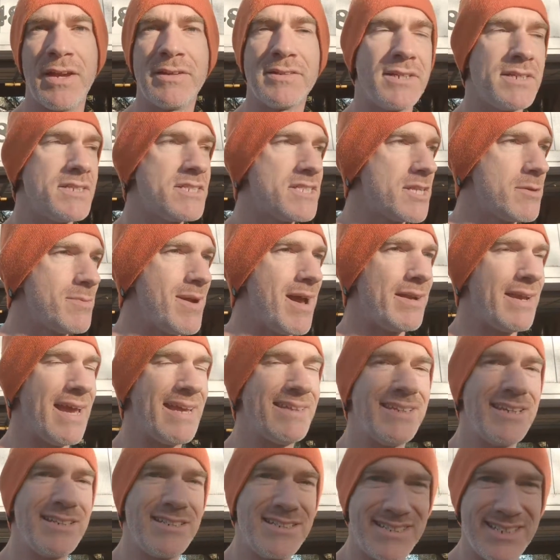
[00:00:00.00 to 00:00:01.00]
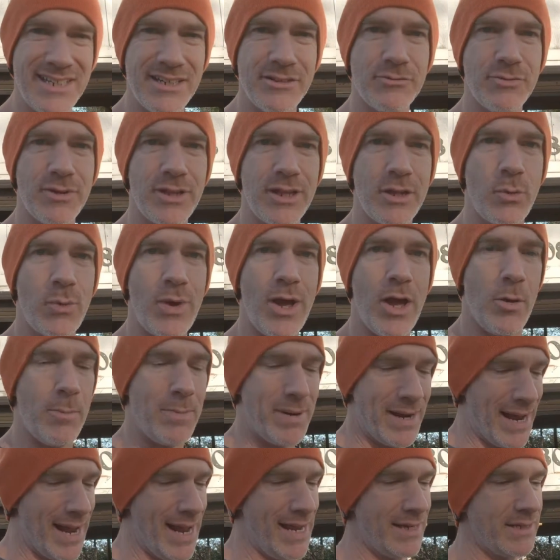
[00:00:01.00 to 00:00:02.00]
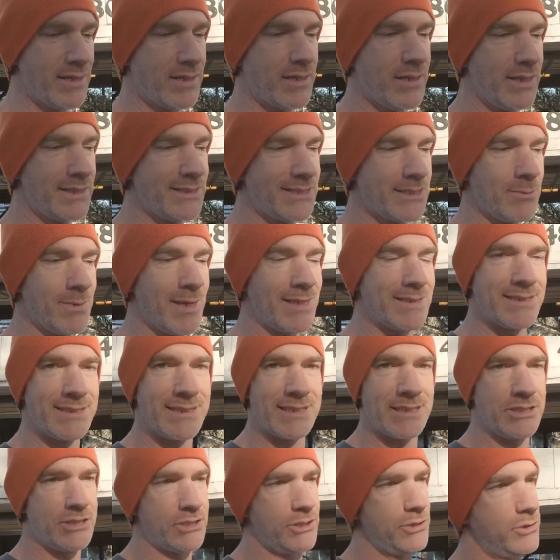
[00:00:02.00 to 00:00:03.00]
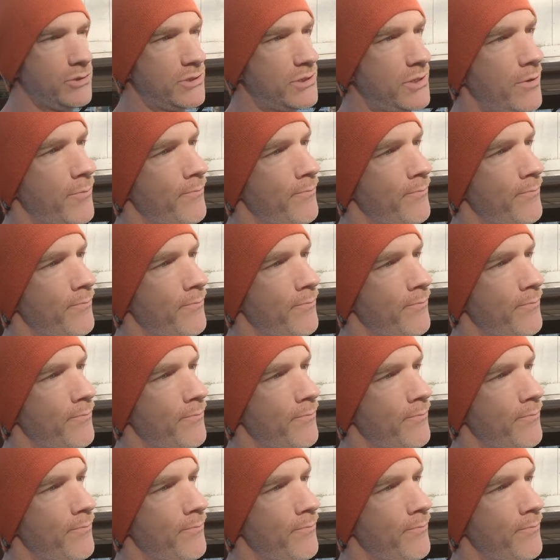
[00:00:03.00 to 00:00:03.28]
Tested them out and they did really well, but I had to customize these shoes.